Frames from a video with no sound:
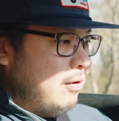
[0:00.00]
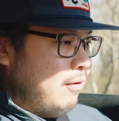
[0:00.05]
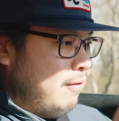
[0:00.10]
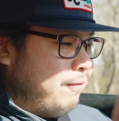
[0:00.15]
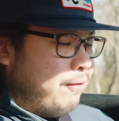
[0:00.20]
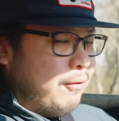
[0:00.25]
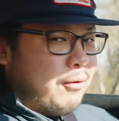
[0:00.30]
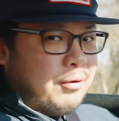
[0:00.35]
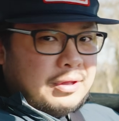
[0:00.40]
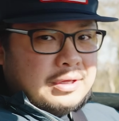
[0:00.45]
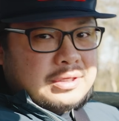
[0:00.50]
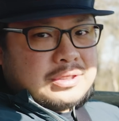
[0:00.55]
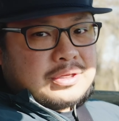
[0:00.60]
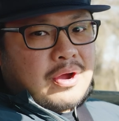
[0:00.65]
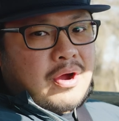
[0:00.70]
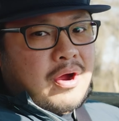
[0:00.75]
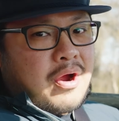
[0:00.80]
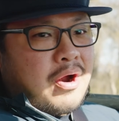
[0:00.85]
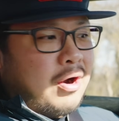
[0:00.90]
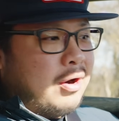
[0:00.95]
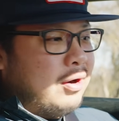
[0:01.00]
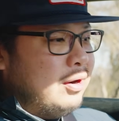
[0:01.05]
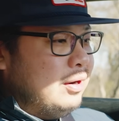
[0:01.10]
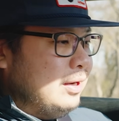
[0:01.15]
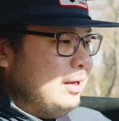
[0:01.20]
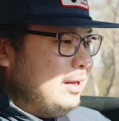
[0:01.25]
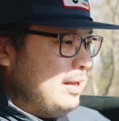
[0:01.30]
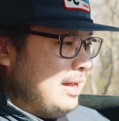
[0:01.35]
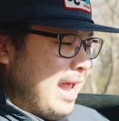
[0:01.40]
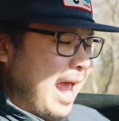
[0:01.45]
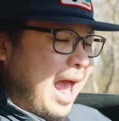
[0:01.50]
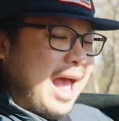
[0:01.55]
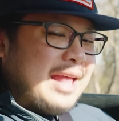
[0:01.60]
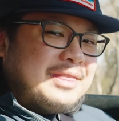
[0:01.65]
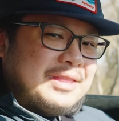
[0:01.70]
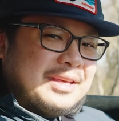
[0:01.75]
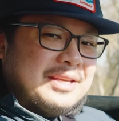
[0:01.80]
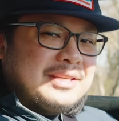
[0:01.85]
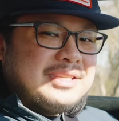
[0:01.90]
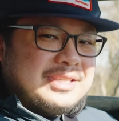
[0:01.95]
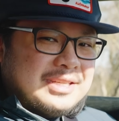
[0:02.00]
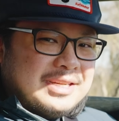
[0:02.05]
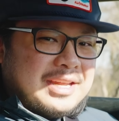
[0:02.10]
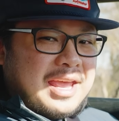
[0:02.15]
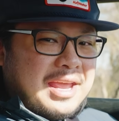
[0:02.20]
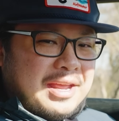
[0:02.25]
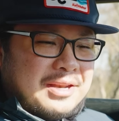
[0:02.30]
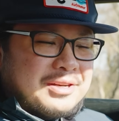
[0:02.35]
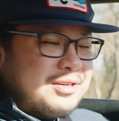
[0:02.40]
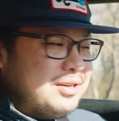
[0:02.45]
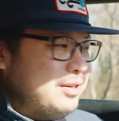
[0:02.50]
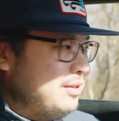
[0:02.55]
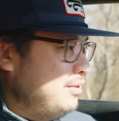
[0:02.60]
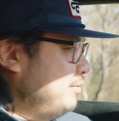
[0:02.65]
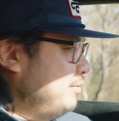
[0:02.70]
for this car at this stage.